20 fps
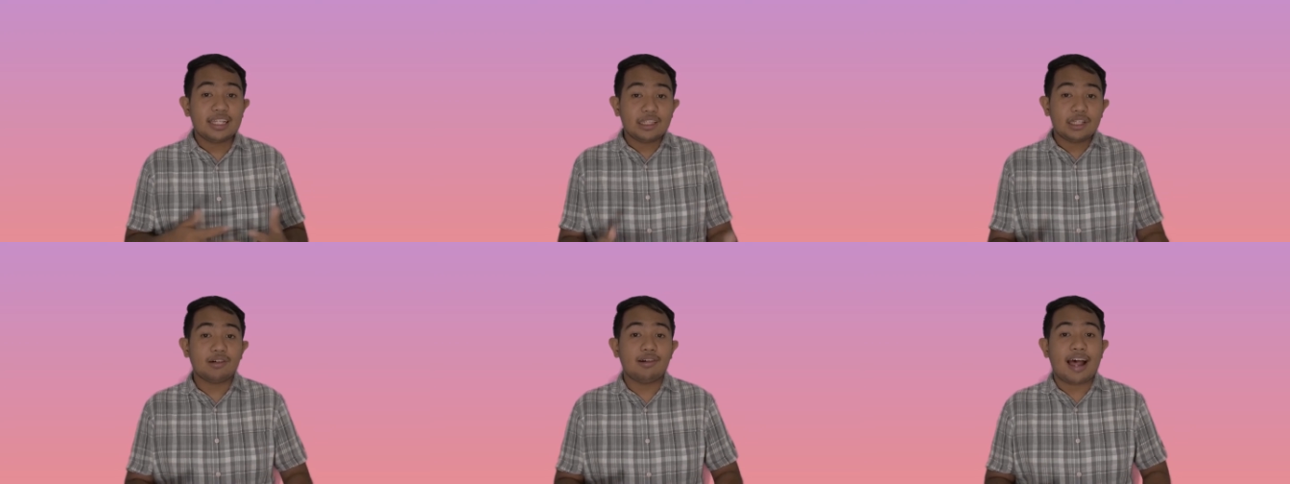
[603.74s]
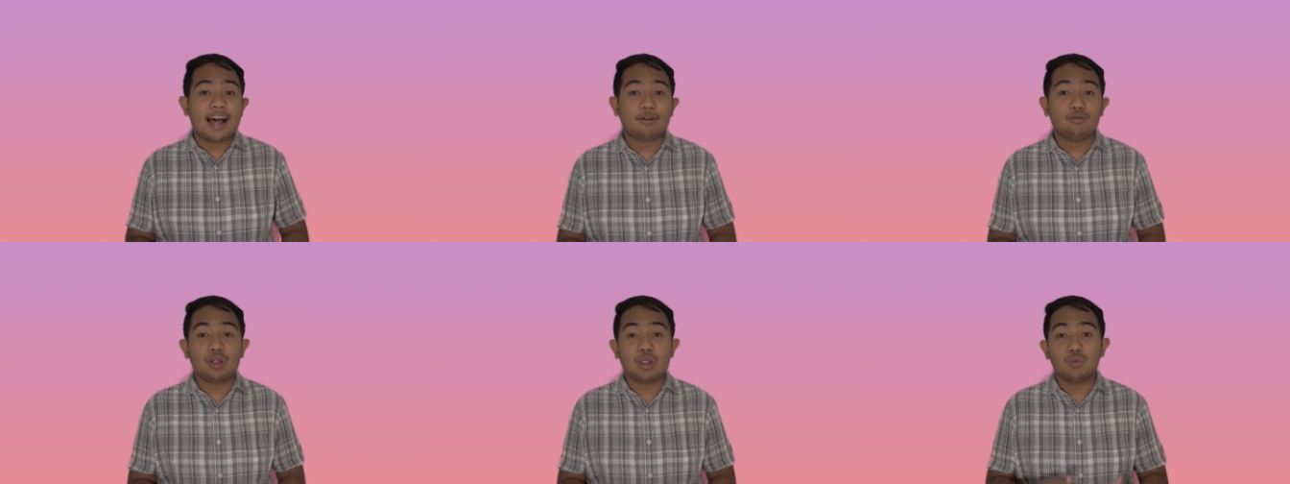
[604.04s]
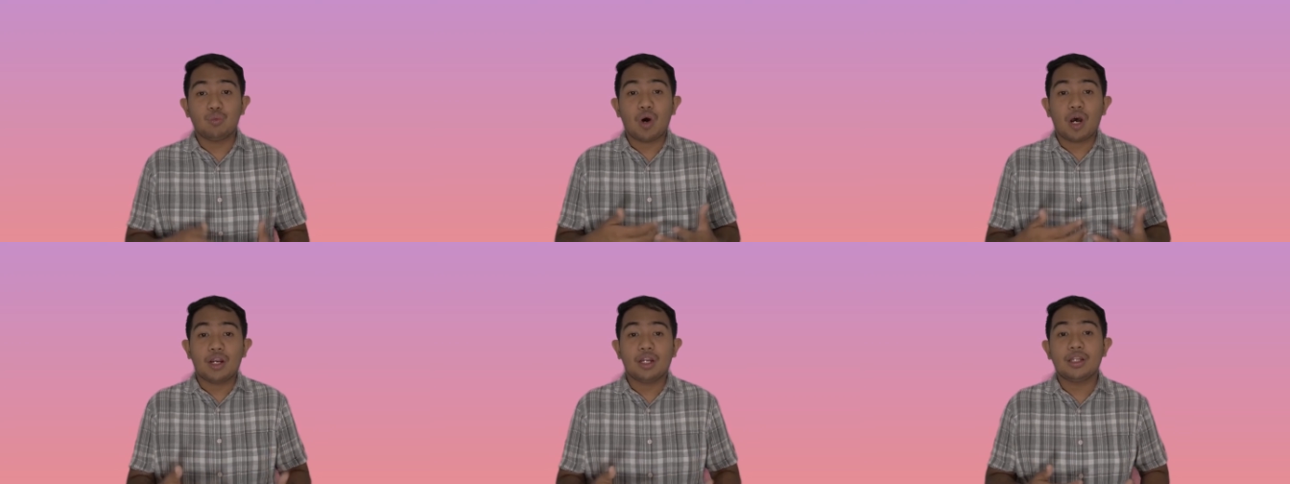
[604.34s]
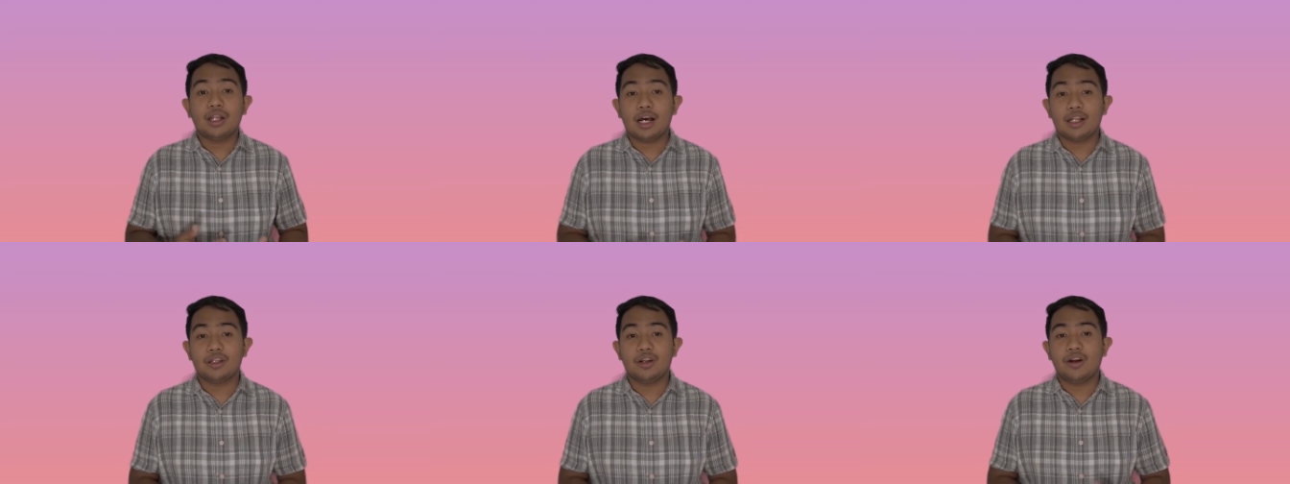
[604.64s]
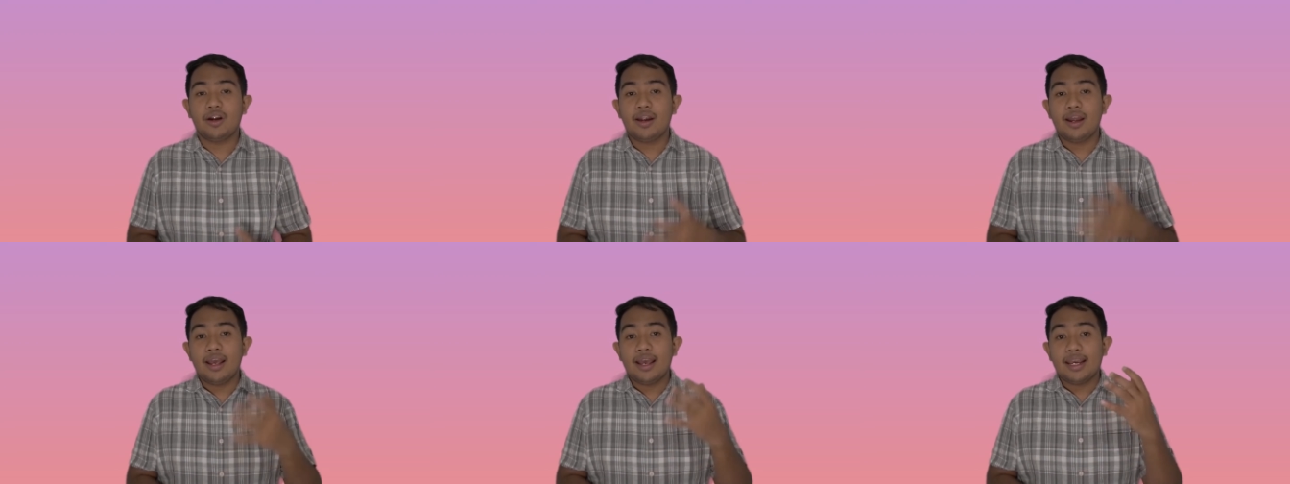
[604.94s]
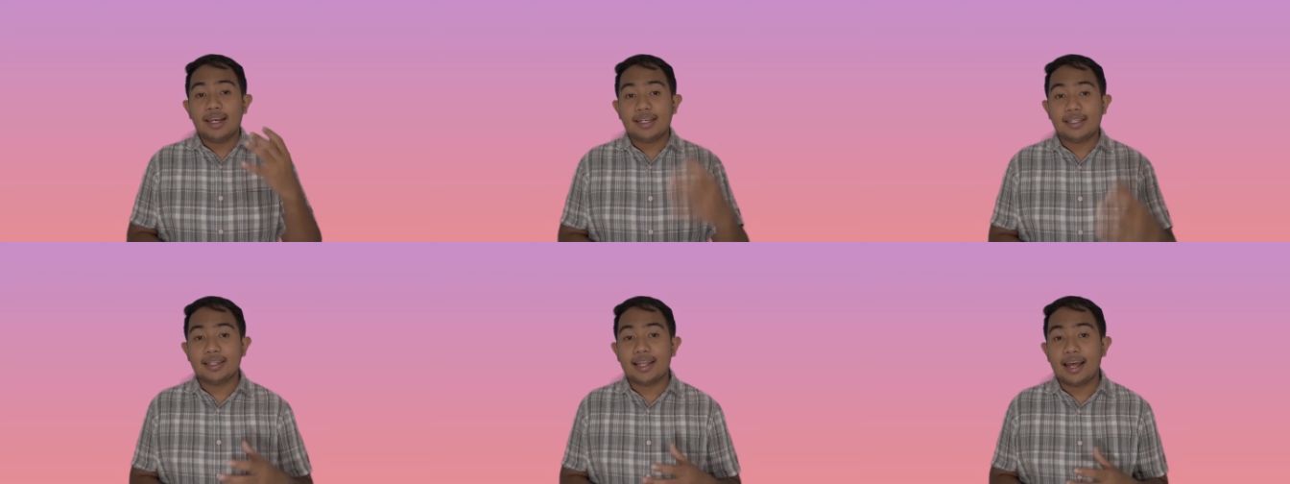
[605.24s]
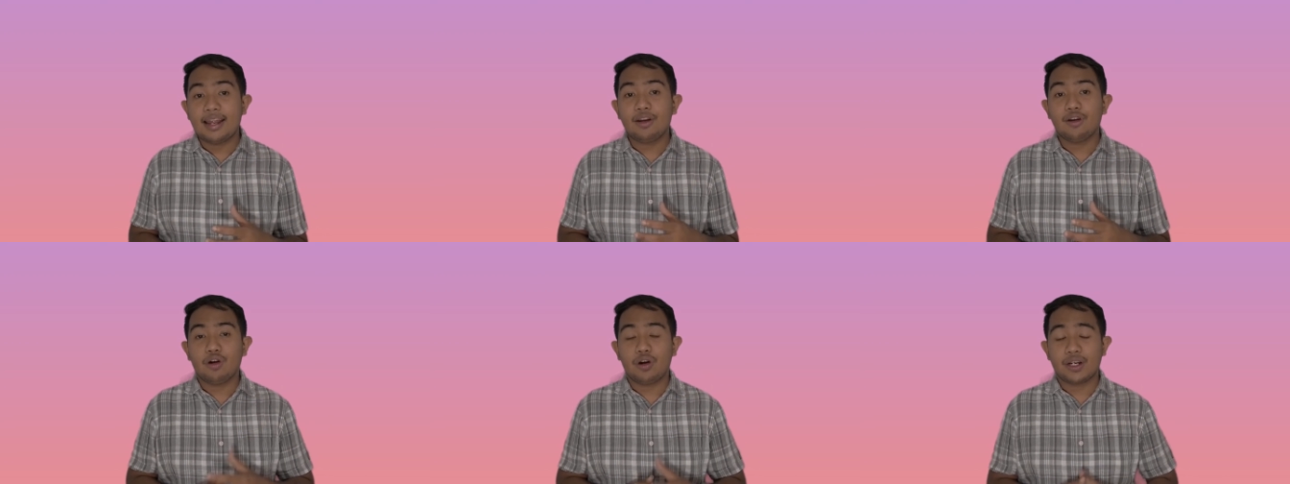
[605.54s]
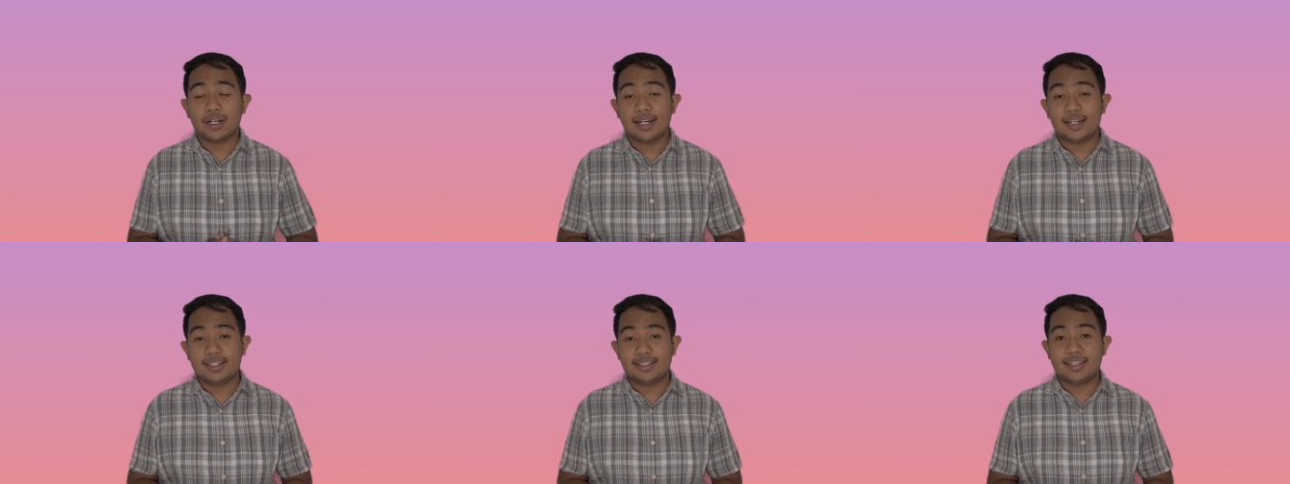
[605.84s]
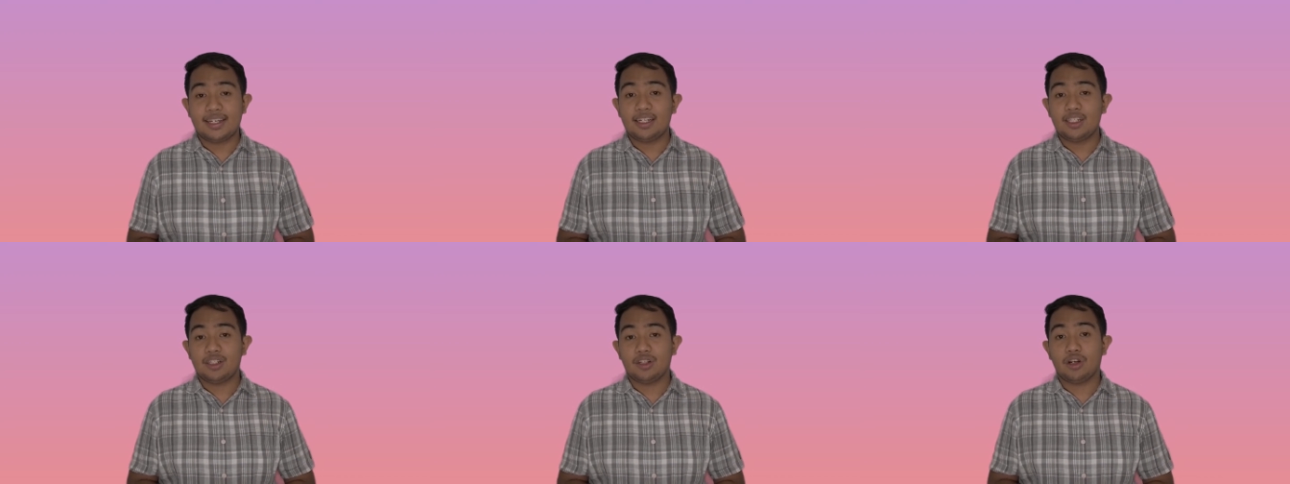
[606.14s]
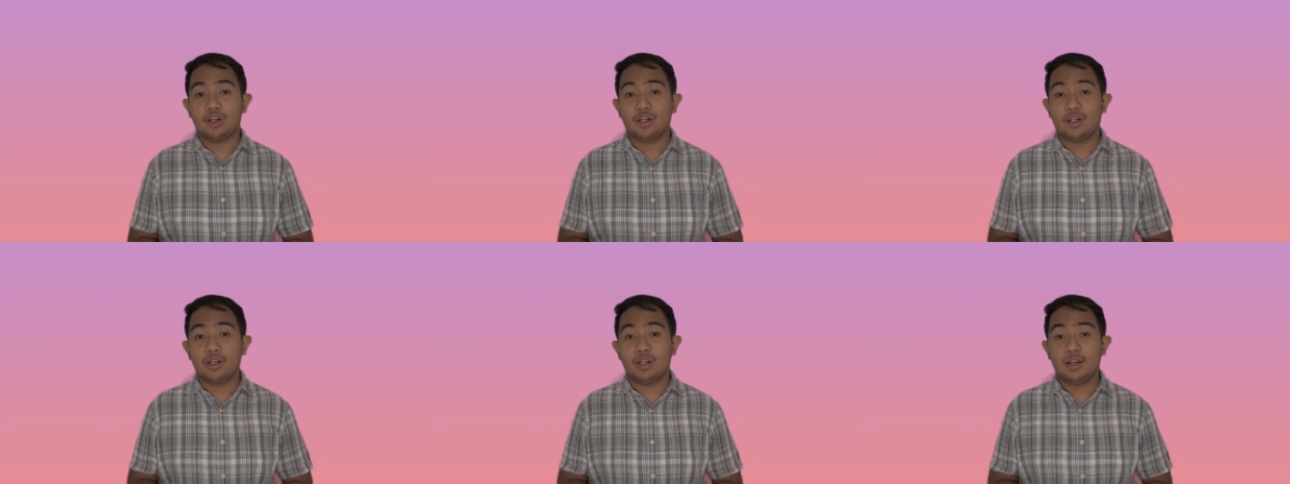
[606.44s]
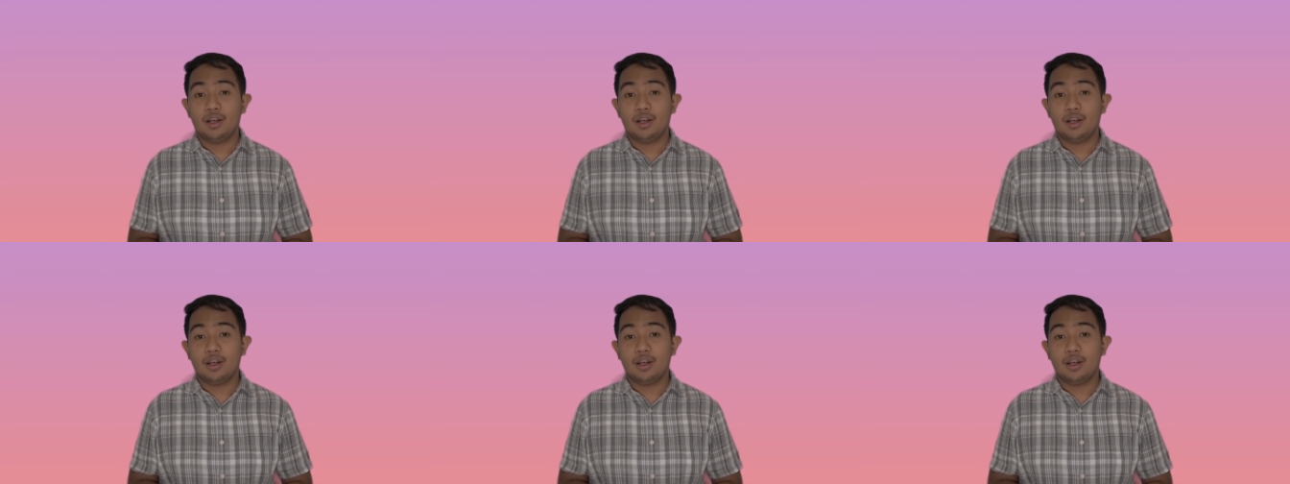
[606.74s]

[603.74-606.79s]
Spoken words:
interact with one another in an organization.